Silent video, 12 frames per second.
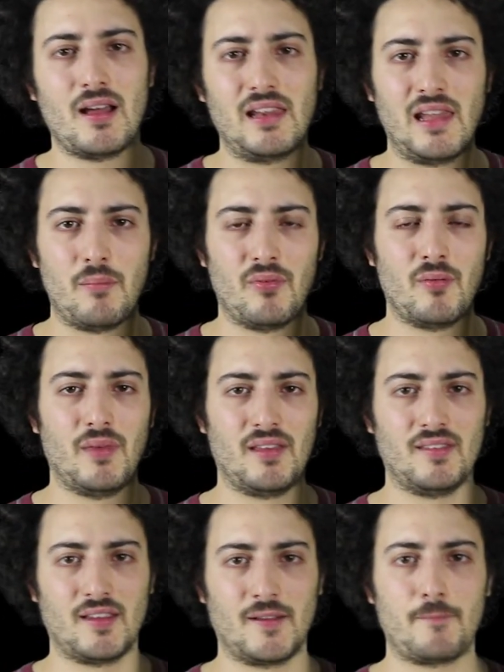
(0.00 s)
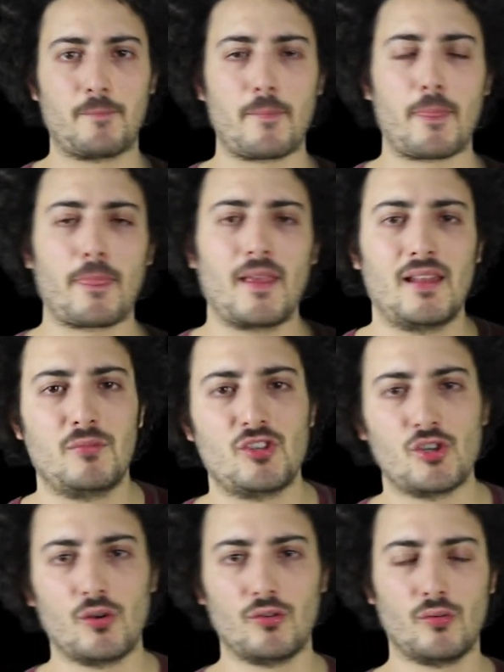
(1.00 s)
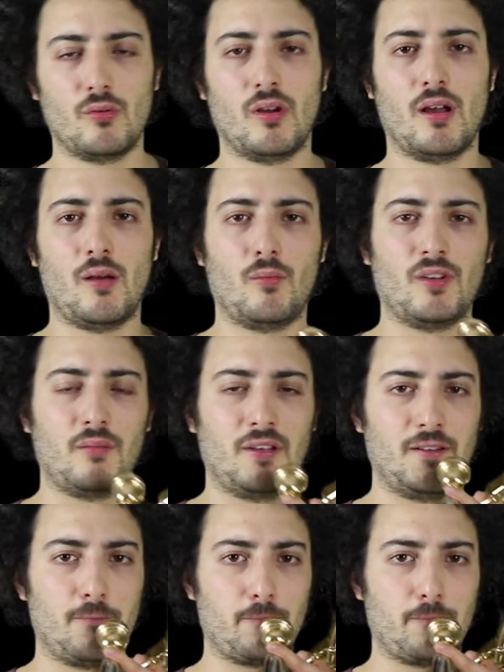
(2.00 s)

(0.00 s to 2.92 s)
lip bending. Let me show you what I mean.